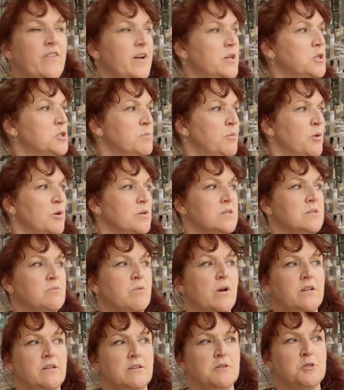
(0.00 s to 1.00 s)
vegetables,
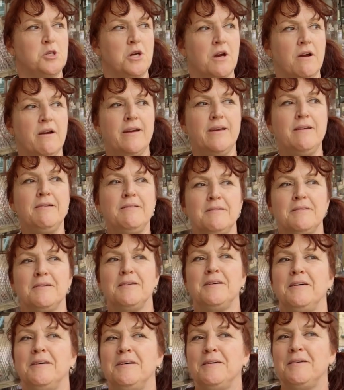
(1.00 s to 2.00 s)
right, Jerry?
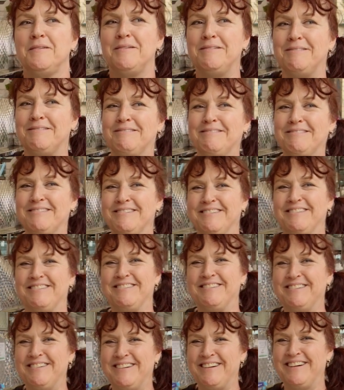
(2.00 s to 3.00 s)
Yes,
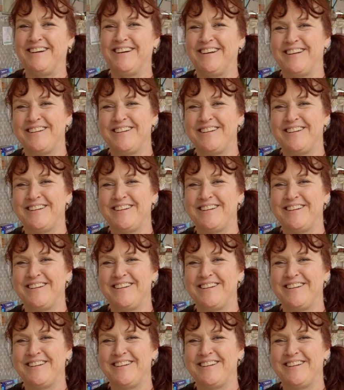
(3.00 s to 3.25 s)
no beef.